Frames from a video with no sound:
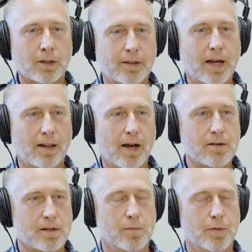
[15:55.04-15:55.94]
that allows
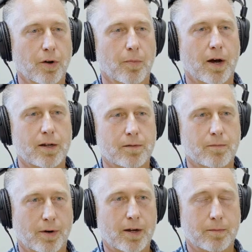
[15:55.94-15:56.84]
us to build a
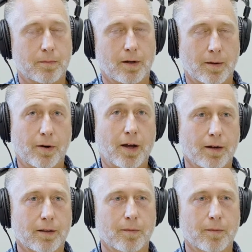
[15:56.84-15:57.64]
product